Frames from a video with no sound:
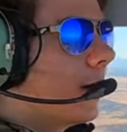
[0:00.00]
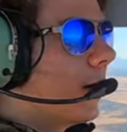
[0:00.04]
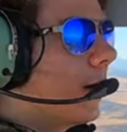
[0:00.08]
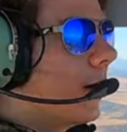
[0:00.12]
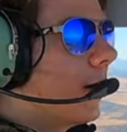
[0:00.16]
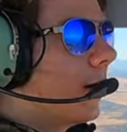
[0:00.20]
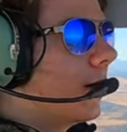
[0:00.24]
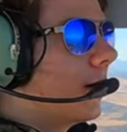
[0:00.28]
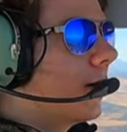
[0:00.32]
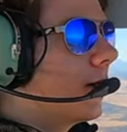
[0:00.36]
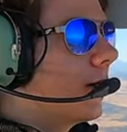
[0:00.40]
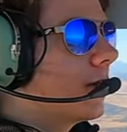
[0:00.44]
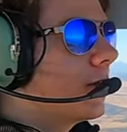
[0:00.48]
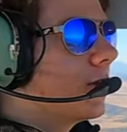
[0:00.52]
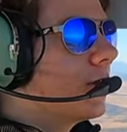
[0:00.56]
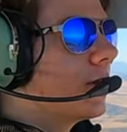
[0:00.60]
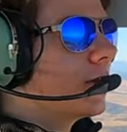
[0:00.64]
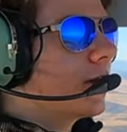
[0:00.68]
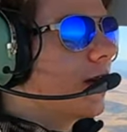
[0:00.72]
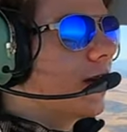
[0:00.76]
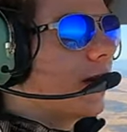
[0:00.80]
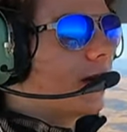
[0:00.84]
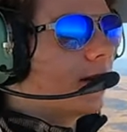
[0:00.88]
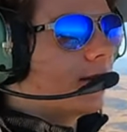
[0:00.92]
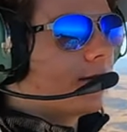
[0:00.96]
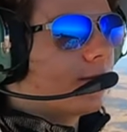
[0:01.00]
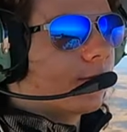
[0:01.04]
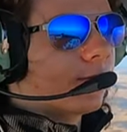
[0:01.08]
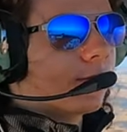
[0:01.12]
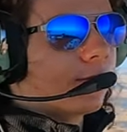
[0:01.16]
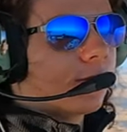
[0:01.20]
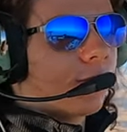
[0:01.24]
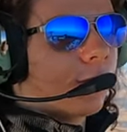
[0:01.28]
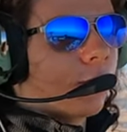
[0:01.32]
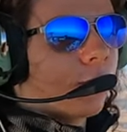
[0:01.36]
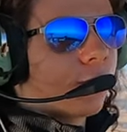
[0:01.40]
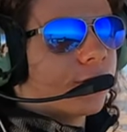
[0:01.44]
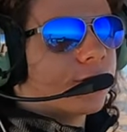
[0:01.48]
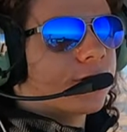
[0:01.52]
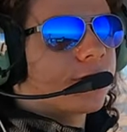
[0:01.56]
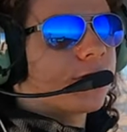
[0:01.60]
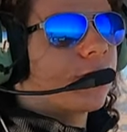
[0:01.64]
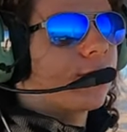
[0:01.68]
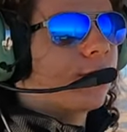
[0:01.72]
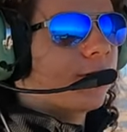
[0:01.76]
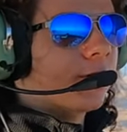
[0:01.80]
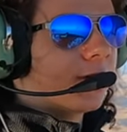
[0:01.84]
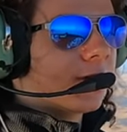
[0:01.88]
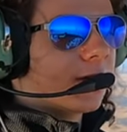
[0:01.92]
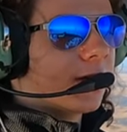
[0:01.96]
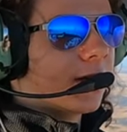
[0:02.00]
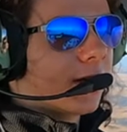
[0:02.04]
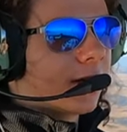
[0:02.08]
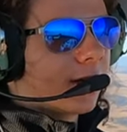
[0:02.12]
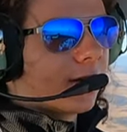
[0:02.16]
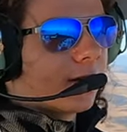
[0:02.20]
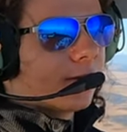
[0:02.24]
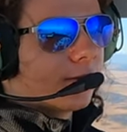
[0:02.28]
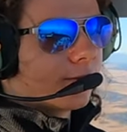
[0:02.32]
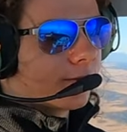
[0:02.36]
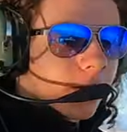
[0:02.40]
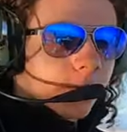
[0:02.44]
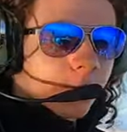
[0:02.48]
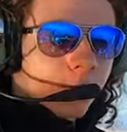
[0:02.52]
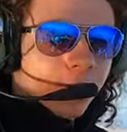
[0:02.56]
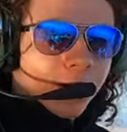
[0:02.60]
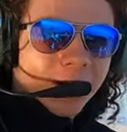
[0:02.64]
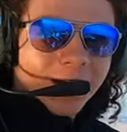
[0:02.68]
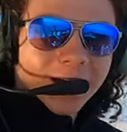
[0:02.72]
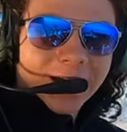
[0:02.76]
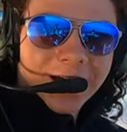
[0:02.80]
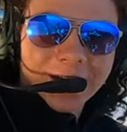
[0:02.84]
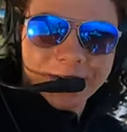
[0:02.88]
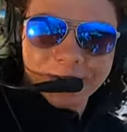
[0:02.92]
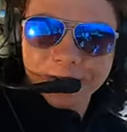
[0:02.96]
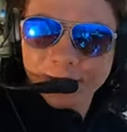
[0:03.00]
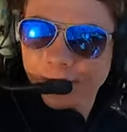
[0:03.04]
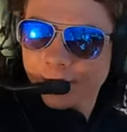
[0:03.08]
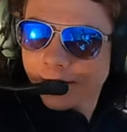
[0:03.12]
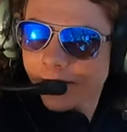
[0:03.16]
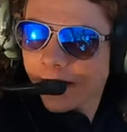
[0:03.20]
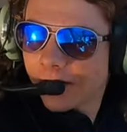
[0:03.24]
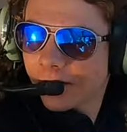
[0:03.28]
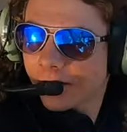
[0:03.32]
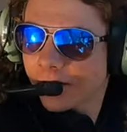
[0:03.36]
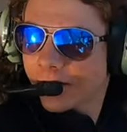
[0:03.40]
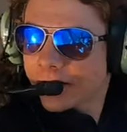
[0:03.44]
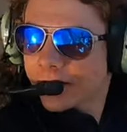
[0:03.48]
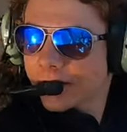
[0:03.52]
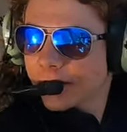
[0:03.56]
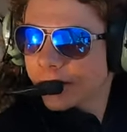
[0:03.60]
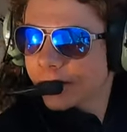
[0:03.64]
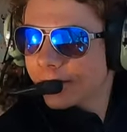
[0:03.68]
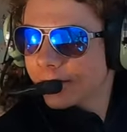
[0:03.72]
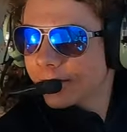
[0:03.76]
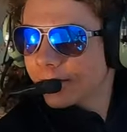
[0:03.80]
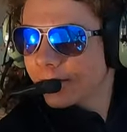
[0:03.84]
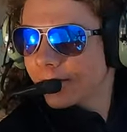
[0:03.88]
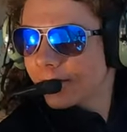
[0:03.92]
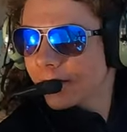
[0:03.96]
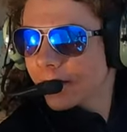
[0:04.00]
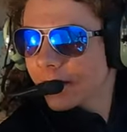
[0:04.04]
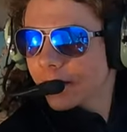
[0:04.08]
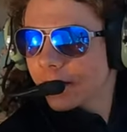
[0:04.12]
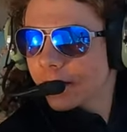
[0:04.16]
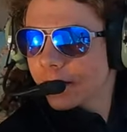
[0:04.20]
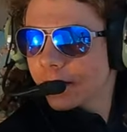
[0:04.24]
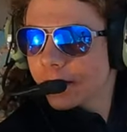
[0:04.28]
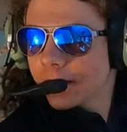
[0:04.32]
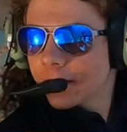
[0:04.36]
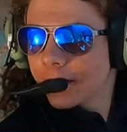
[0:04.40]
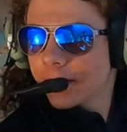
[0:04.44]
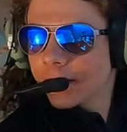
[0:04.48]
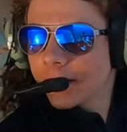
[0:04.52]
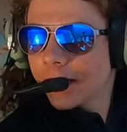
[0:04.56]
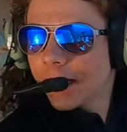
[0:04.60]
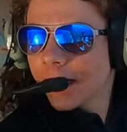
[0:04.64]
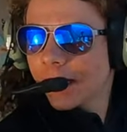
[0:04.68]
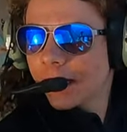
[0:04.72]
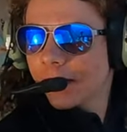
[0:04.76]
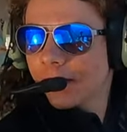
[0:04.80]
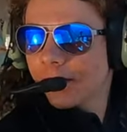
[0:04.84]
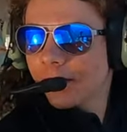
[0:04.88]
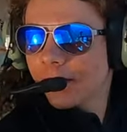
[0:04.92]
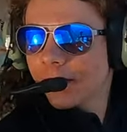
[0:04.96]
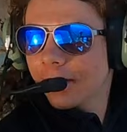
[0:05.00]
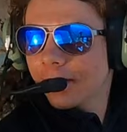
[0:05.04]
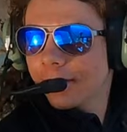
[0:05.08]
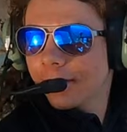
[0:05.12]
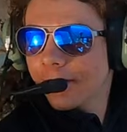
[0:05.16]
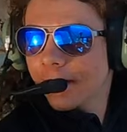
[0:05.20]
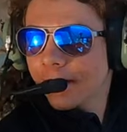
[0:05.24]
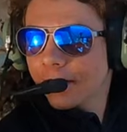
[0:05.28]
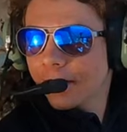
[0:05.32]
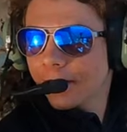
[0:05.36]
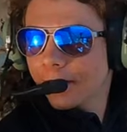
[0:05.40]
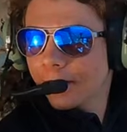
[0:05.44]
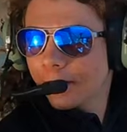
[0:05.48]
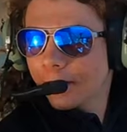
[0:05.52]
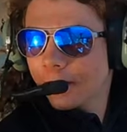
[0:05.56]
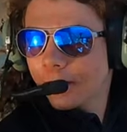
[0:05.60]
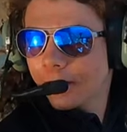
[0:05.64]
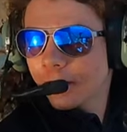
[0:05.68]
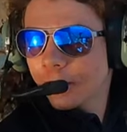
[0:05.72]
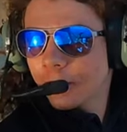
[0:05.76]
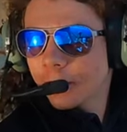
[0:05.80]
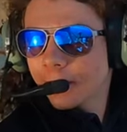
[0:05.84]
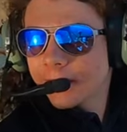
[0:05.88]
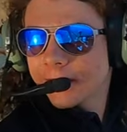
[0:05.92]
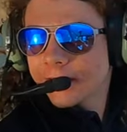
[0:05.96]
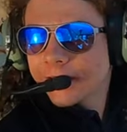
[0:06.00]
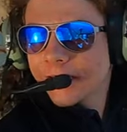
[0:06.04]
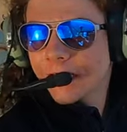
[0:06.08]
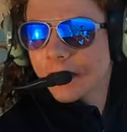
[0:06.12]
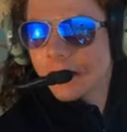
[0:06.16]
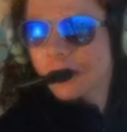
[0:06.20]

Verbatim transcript: uh, it's just getting more turbulent air. But I haven't found it to negatively affect the performance at